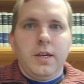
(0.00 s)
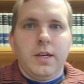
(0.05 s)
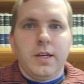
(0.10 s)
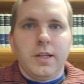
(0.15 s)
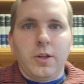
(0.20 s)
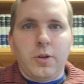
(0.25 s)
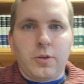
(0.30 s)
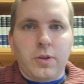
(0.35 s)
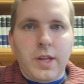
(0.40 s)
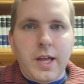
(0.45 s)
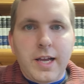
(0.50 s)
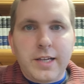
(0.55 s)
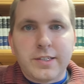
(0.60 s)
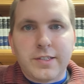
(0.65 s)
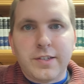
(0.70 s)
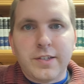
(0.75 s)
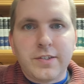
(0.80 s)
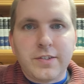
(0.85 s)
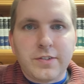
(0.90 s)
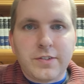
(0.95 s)
Hello,
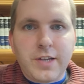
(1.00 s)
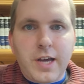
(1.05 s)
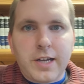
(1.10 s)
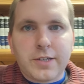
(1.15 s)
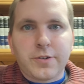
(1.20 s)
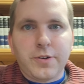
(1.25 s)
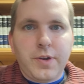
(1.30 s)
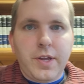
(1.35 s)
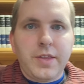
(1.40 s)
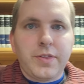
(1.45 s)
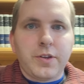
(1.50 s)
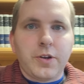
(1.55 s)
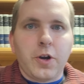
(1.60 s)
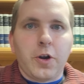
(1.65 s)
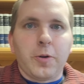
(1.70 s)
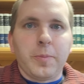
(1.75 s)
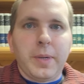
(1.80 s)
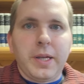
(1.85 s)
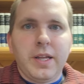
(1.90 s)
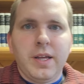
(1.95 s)
class. This is Dr. Nathan
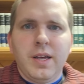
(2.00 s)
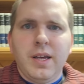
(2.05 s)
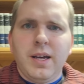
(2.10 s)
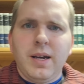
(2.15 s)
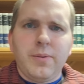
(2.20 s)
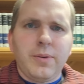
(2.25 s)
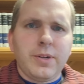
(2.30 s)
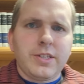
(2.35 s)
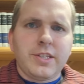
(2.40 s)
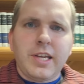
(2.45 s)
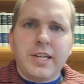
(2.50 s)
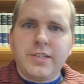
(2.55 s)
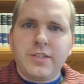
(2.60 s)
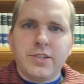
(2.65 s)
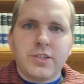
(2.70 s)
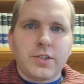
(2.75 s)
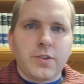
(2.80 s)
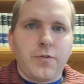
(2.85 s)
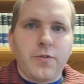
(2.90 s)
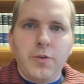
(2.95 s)
Herman. I want to take
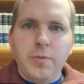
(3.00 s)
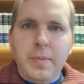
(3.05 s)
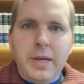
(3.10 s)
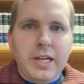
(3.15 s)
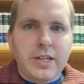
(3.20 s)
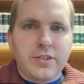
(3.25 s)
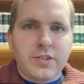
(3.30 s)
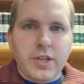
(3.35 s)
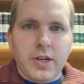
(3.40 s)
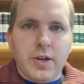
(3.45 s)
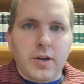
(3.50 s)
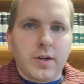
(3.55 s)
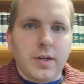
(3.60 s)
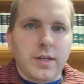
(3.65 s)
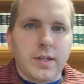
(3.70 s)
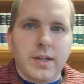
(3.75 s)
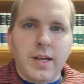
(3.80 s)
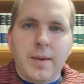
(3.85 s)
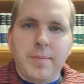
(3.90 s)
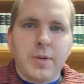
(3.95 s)
just a few minutes here,
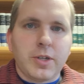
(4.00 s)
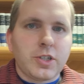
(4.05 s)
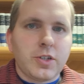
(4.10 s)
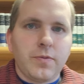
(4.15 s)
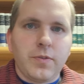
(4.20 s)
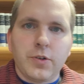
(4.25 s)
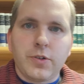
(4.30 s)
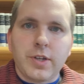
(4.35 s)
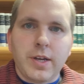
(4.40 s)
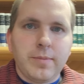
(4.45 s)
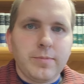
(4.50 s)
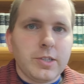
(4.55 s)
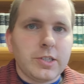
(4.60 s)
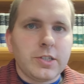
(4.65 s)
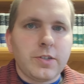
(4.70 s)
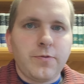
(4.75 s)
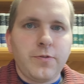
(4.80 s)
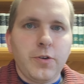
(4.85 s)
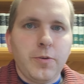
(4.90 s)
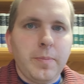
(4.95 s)
not much of your time,
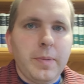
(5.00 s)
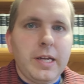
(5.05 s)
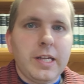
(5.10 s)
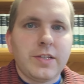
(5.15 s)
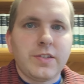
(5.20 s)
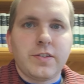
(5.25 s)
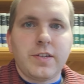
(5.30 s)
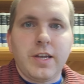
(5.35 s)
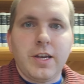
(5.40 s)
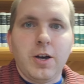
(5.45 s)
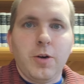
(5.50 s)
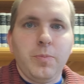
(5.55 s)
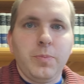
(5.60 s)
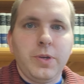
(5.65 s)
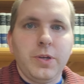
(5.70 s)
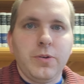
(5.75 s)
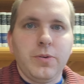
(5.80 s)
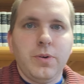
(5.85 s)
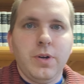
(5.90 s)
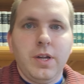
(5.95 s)
just a few minutes to help
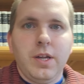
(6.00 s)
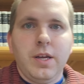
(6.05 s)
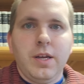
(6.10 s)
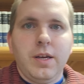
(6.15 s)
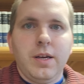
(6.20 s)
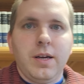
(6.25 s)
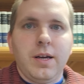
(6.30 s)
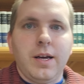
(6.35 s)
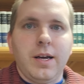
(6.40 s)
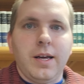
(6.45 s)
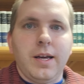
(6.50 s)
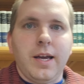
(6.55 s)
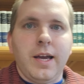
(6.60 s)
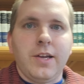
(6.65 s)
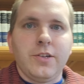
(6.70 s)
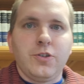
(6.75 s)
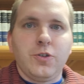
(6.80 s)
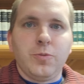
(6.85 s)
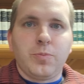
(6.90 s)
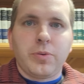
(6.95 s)
you
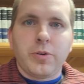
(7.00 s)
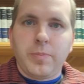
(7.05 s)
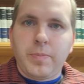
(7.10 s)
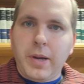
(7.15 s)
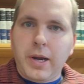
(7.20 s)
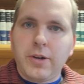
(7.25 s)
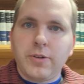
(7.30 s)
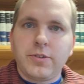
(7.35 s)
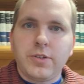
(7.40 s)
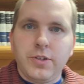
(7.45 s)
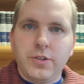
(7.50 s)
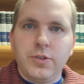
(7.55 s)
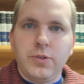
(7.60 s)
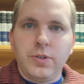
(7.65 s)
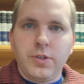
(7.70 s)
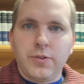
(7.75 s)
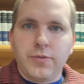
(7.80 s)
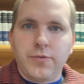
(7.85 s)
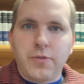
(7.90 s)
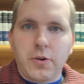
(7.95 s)
as you prepare to do
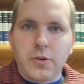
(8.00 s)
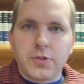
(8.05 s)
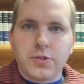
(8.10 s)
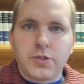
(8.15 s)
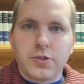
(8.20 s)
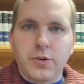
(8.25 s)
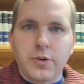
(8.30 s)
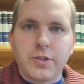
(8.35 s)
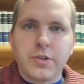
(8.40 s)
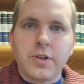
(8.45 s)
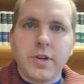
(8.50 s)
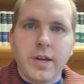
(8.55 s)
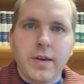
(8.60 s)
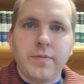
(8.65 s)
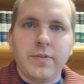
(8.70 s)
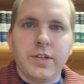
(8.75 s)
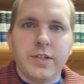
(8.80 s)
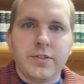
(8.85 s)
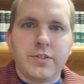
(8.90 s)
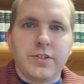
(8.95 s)
your first Christian
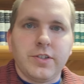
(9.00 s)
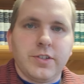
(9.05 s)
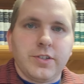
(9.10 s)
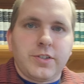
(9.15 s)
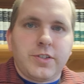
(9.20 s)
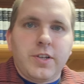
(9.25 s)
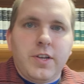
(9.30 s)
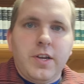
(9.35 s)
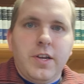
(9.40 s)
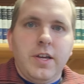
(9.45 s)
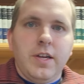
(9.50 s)
Evidences